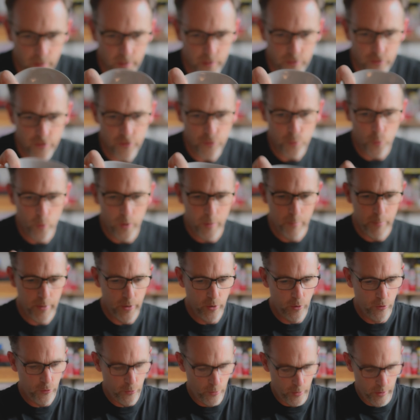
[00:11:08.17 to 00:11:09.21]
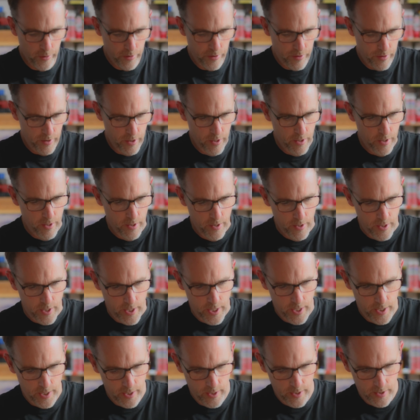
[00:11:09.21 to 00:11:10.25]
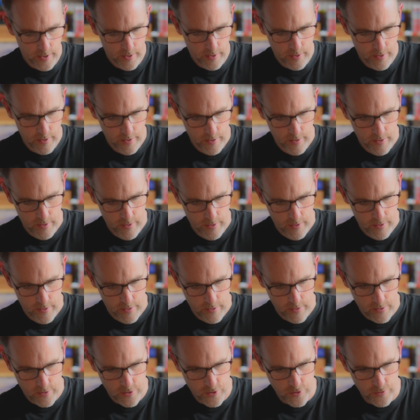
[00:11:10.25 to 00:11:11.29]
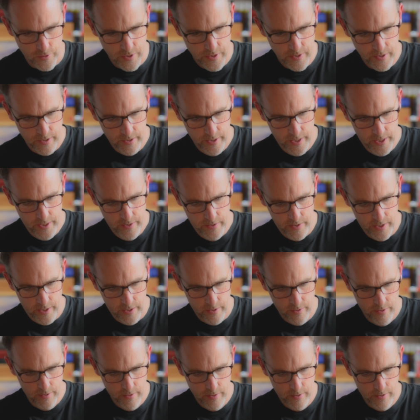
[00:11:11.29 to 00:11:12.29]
it's just 1 pill's worth, and drizzle it in there.